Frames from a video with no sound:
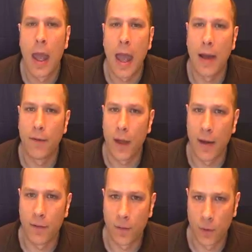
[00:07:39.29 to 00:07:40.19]

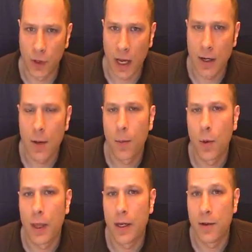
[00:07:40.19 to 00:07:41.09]
have signed up
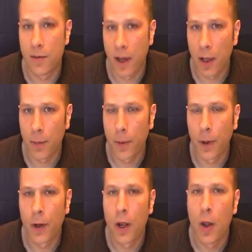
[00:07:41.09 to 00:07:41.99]
with a
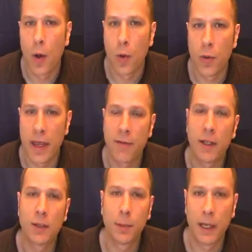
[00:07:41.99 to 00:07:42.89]
developer who they've
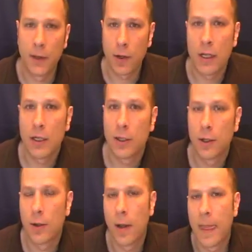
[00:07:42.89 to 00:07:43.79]
explained their needs
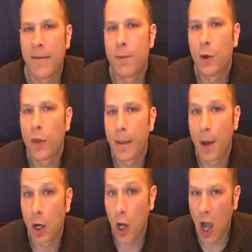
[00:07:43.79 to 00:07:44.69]
to, and they've built them
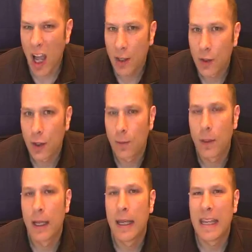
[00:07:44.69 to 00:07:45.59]
a
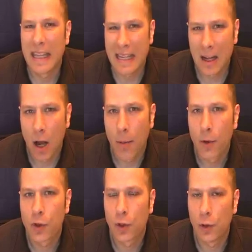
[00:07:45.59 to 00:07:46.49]
custom
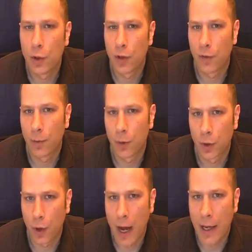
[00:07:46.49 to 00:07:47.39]
e-commerce solution from
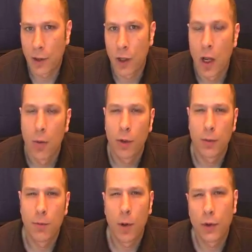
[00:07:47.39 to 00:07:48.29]
scratch, which
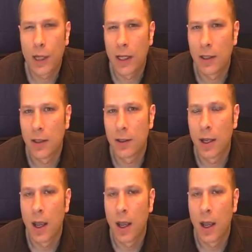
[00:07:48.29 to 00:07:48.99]
in most cases